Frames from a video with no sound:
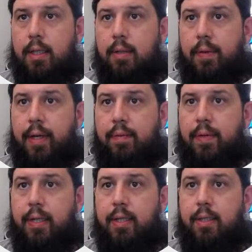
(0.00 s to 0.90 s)
We have
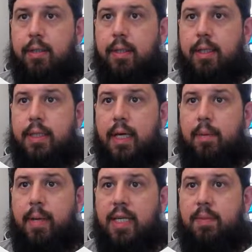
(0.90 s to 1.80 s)
here tile
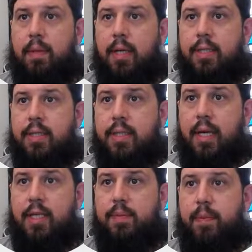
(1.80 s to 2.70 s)
backsplash
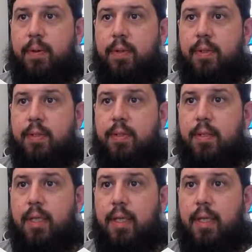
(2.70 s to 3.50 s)
as bonus.